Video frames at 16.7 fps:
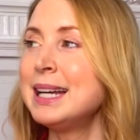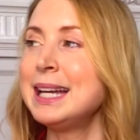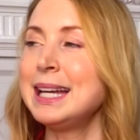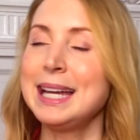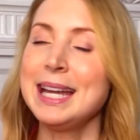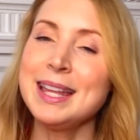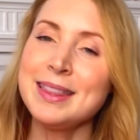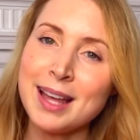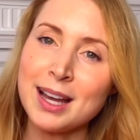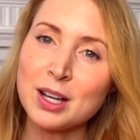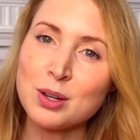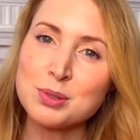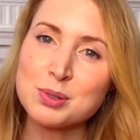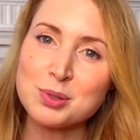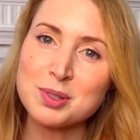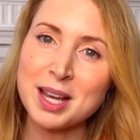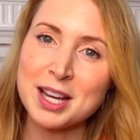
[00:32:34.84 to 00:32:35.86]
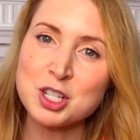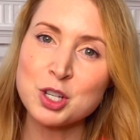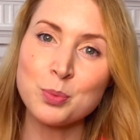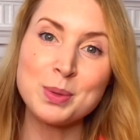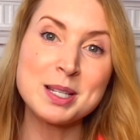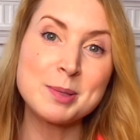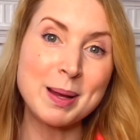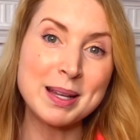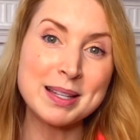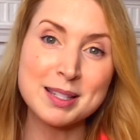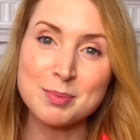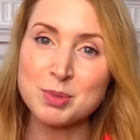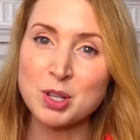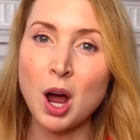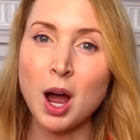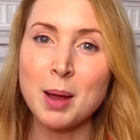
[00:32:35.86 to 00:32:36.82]
In that consultation, we spent
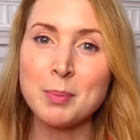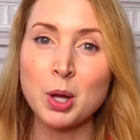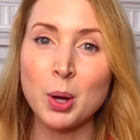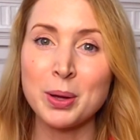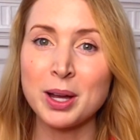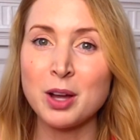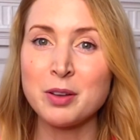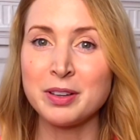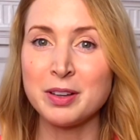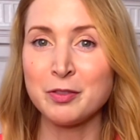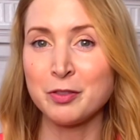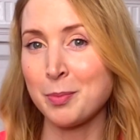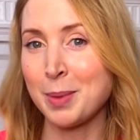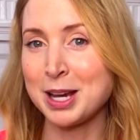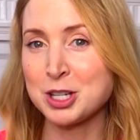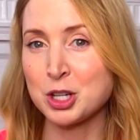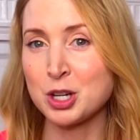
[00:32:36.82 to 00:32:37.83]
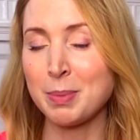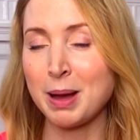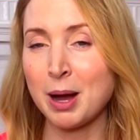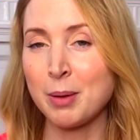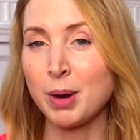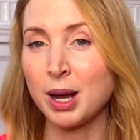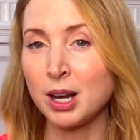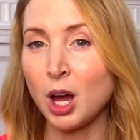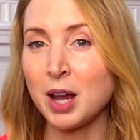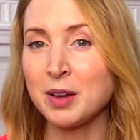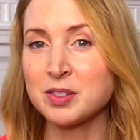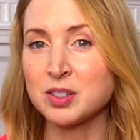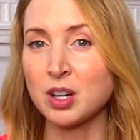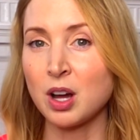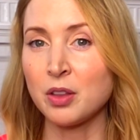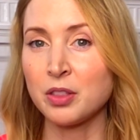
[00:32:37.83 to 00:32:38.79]
some time going over information about my
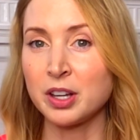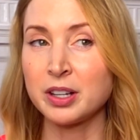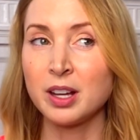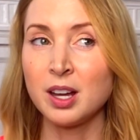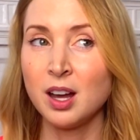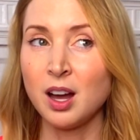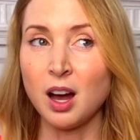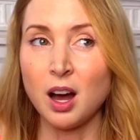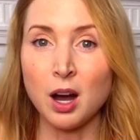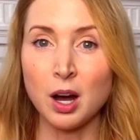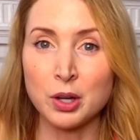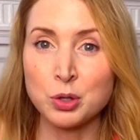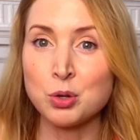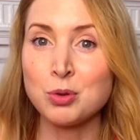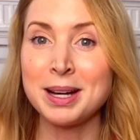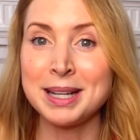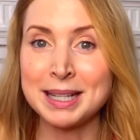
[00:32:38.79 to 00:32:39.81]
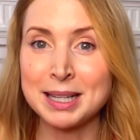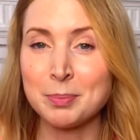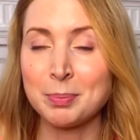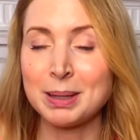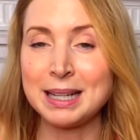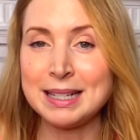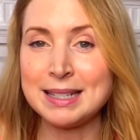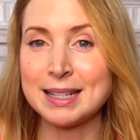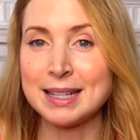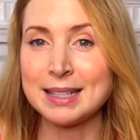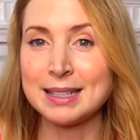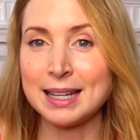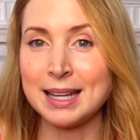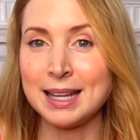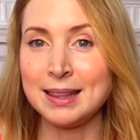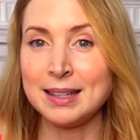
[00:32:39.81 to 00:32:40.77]
lifestyle that I'd already completed
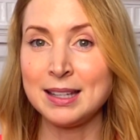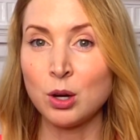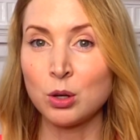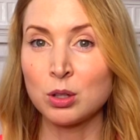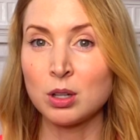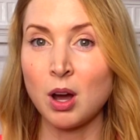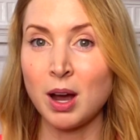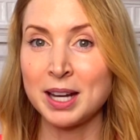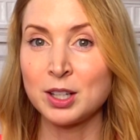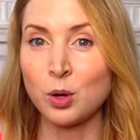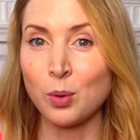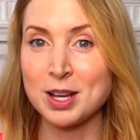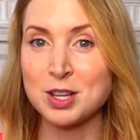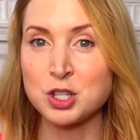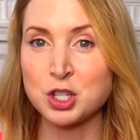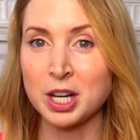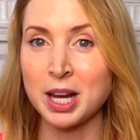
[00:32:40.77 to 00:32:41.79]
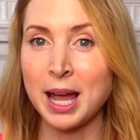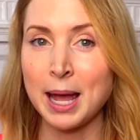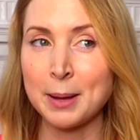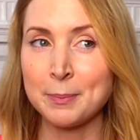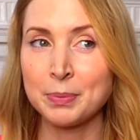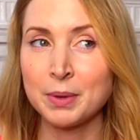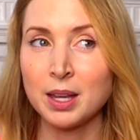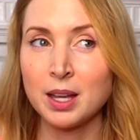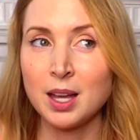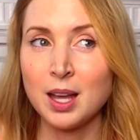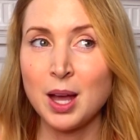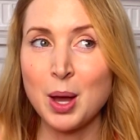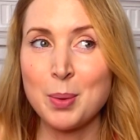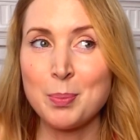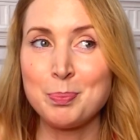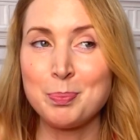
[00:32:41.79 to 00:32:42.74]
in the online questionnaire.
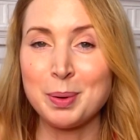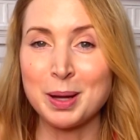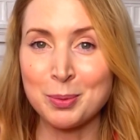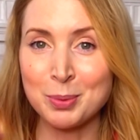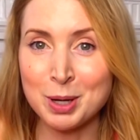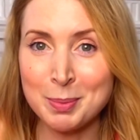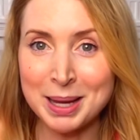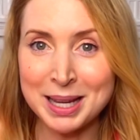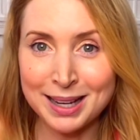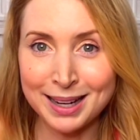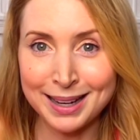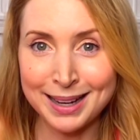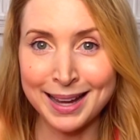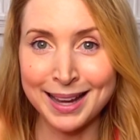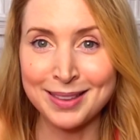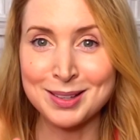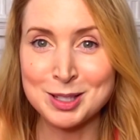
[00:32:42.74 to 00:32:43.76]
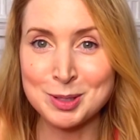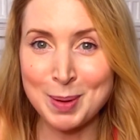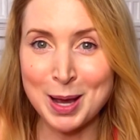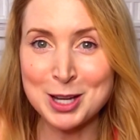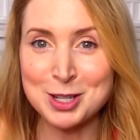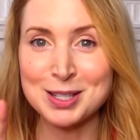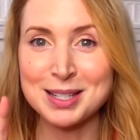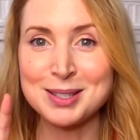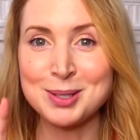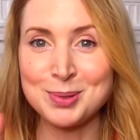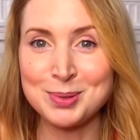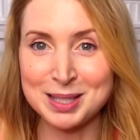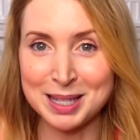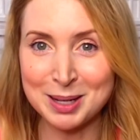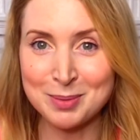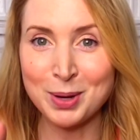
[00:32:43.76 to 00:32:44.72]
But I want to make clear, the specialist who
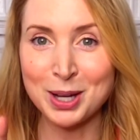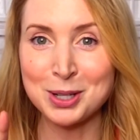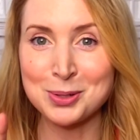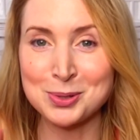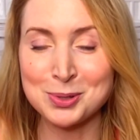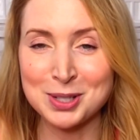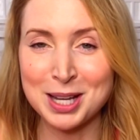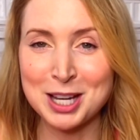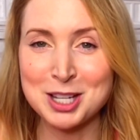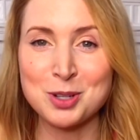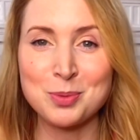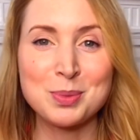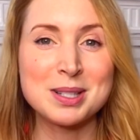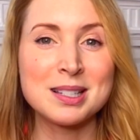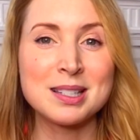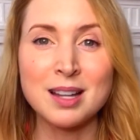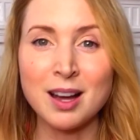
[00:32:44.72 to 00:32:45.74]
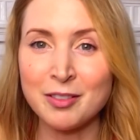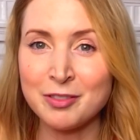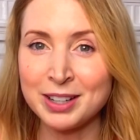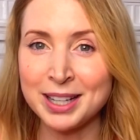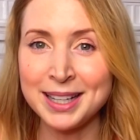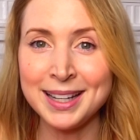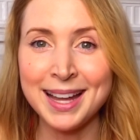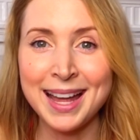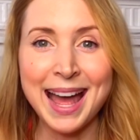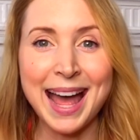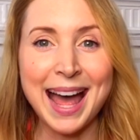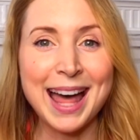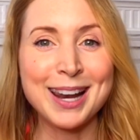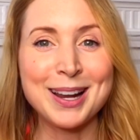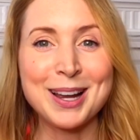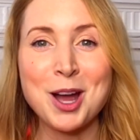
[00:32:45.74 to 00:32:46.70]
did my consultation was lovely,
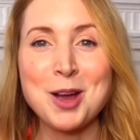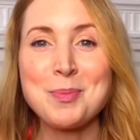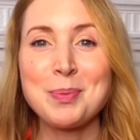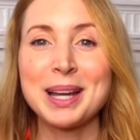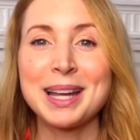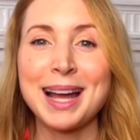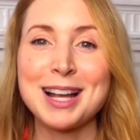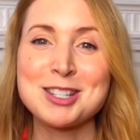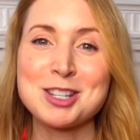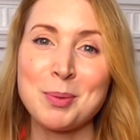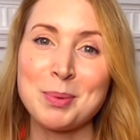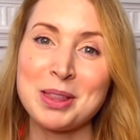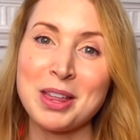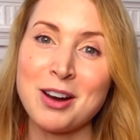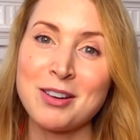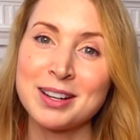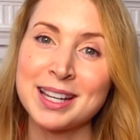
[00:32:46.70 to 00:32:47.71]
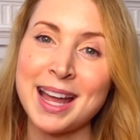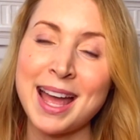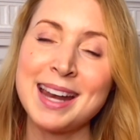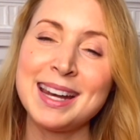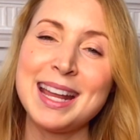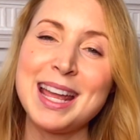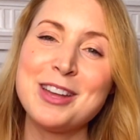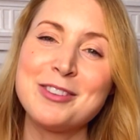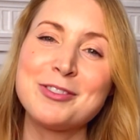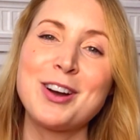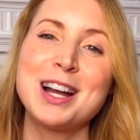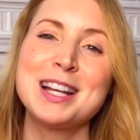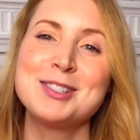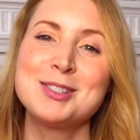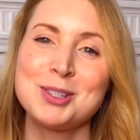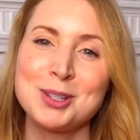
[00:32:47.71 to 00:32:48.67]
and I hope I catch up with her again if
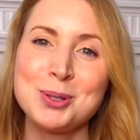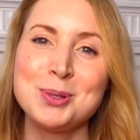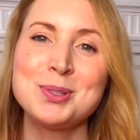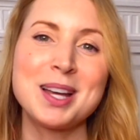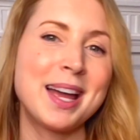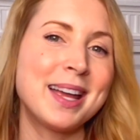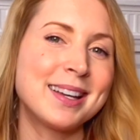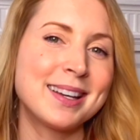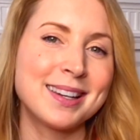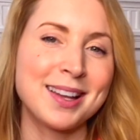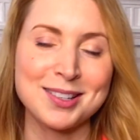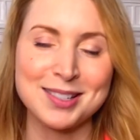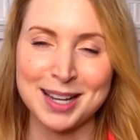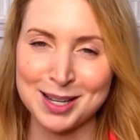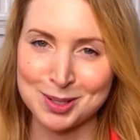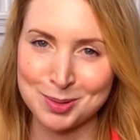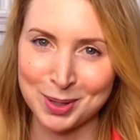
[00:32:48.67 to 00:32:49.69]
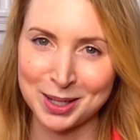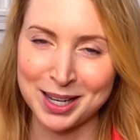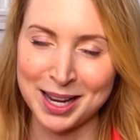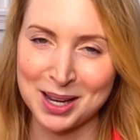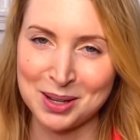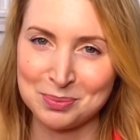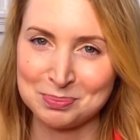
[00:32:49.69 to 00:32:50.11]
I do take another test one day.